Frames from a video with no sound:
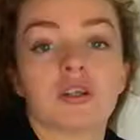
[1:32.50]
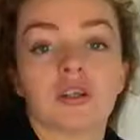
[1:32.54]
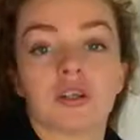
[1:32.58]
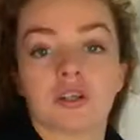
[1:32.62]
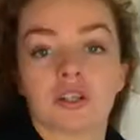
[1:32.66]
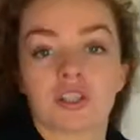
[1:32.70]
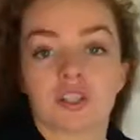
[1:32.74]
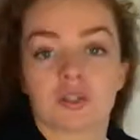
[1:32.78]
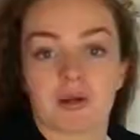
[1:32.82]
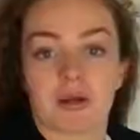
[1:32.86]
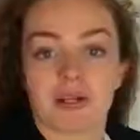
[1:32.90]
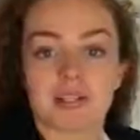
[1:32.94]

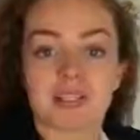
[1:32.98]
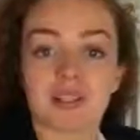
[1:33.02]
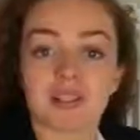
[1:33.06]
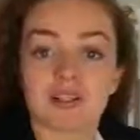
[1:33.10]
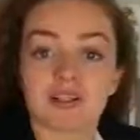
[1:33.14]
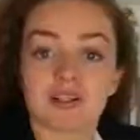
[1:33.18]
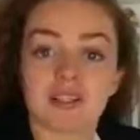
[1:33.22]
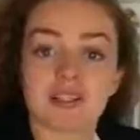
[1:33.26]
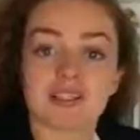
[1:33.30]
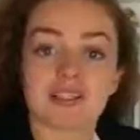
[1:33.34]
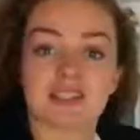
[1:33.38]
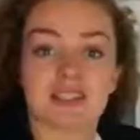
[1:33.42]
So as you
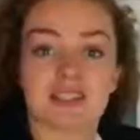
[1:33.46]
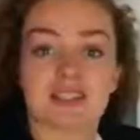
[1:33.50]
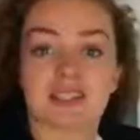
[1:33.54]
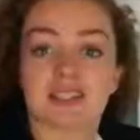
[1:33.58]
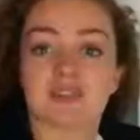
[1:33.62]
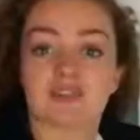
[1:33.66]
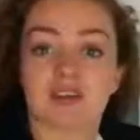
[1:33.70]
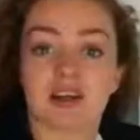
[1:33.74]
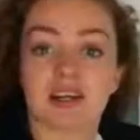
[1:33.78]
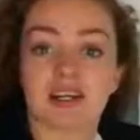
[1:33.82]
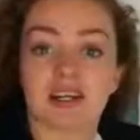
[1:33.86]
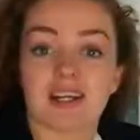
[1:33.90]
can see, it's
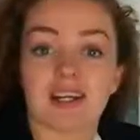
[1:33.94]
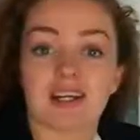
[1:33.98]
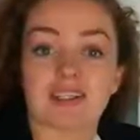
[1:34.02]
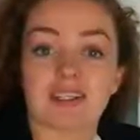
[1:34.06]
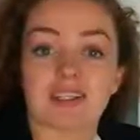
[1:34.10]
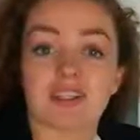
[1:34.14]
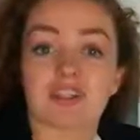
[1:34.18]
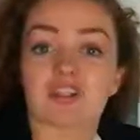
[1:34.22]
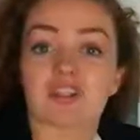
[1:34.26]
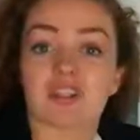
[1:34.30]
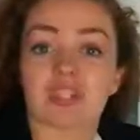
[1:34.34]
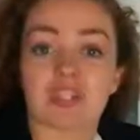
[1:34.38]
very easy.
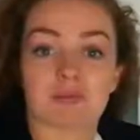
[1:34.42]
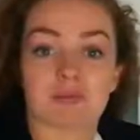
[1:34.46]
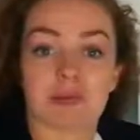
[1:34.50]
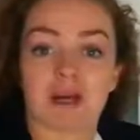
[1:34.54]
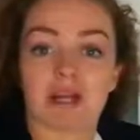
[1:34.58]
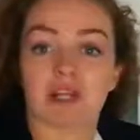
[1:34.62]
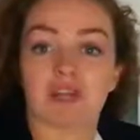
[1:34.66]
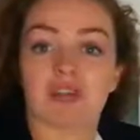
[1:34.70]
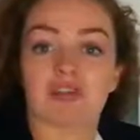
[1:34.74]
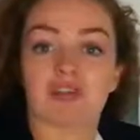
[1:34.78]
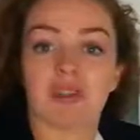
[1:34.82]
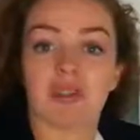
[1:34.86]
It's just a
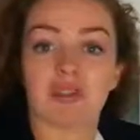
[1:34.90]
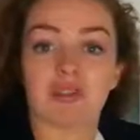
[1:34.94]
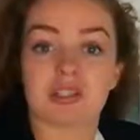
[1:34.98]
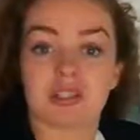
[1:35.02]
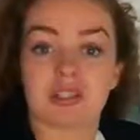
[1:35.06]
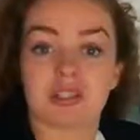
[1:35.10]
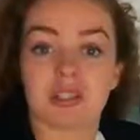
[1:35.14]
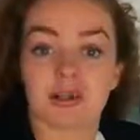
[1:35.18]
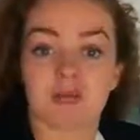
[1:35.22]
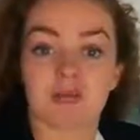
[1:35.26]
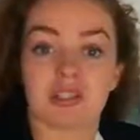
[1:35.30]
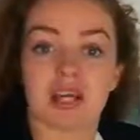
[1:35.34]
matter of
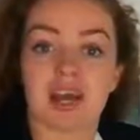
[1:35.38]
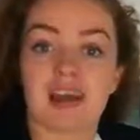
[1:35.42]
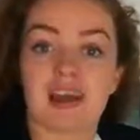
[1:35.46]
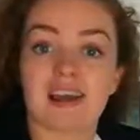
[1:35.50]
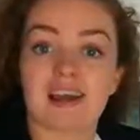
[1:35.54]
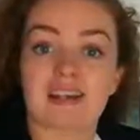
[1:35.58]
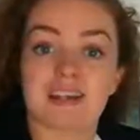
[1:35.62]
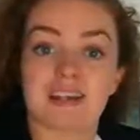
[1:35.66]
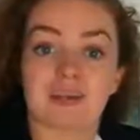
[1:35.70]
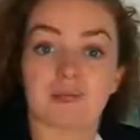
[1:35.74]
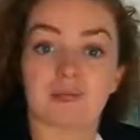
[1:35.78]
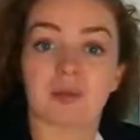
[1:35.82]
using them
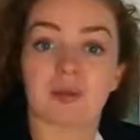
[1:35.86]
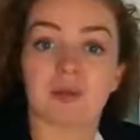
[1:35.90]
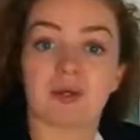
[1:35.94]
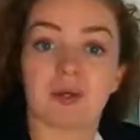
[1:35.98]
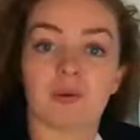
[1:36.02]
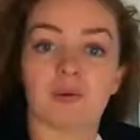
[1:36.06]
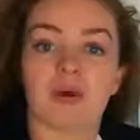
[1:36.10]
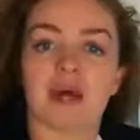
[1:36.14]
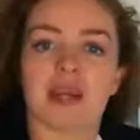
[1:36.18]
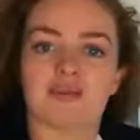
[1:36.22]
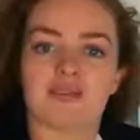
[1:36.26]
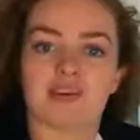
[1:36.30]
tags and putting
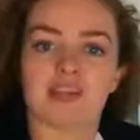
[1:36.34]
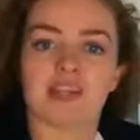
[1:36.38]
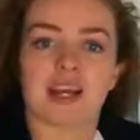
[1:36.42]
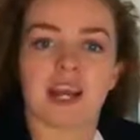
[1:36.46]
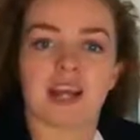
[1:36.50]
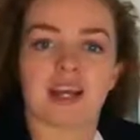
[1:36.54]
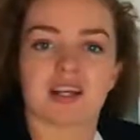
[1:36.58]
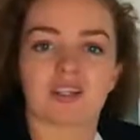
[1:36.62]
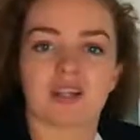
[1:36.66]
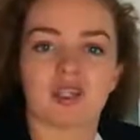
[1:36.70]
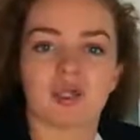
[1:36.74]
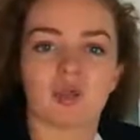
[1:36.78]
whatever
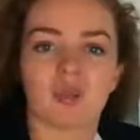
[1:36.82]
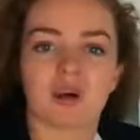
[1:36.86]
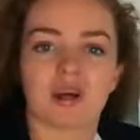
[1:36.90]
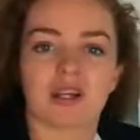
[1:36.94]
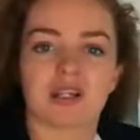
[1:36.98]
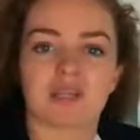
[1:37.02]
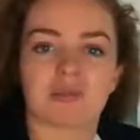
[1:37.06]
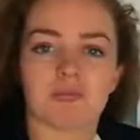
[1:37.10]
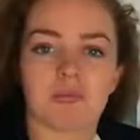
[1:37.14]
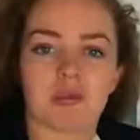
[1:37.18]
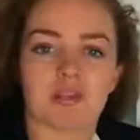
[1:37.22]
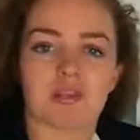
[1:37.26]
text you
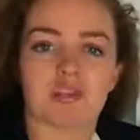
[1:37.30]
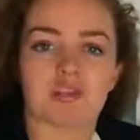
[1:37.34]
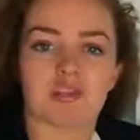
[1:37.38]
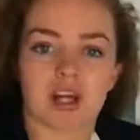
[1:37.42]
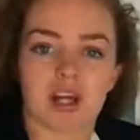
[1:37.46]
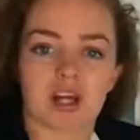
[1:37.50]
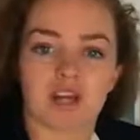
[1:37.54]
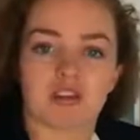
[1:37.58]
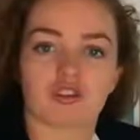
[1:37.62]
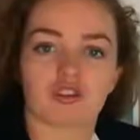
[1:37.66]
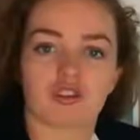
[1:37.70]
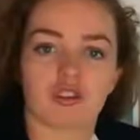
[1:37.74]
want to be
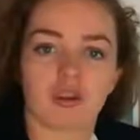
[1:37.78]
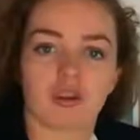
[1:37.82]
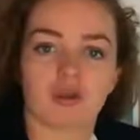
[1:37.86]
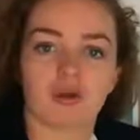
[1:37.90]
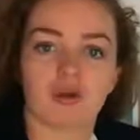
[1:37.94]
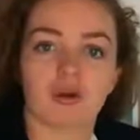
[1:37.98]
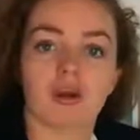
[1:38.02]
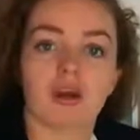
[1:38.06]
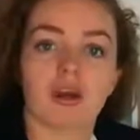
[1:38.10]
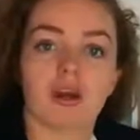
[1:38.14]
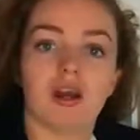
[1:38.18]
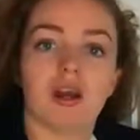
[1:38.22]
striked through
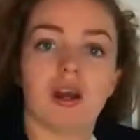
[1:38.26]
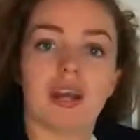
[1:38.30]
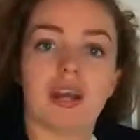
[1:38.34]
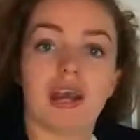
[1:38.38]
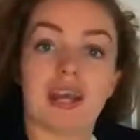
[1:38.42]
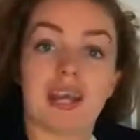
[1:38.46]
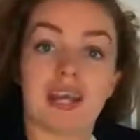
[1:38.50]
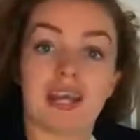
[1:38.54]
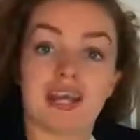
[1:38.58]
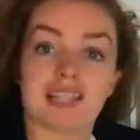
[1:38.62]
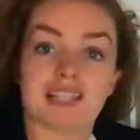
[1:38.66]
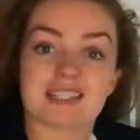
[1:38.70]

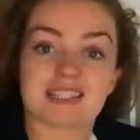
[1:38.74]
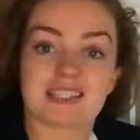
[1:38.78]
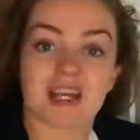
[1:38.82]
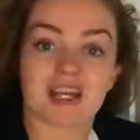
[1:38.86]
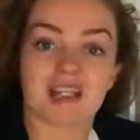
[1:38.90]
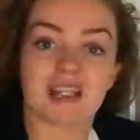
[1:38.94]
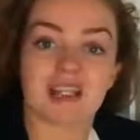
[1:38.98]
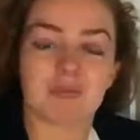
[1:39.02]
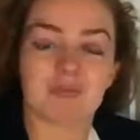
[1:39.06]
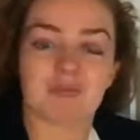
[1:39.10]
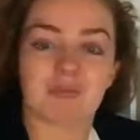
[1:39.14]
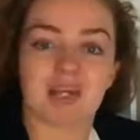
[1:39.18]

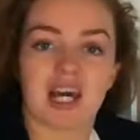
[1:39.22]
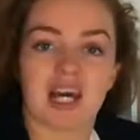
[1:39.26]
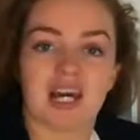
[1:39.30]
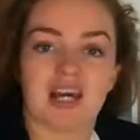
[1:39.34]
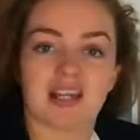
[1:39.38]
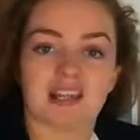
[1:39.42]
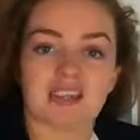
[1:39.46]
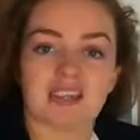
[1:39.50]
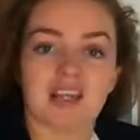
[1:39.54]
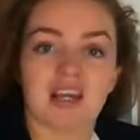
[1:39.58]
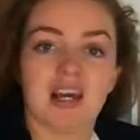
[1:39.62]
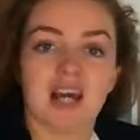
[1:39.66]
inside them
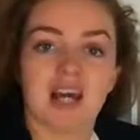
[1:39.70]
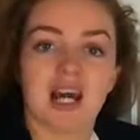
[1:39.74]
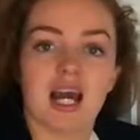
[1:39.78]
tags.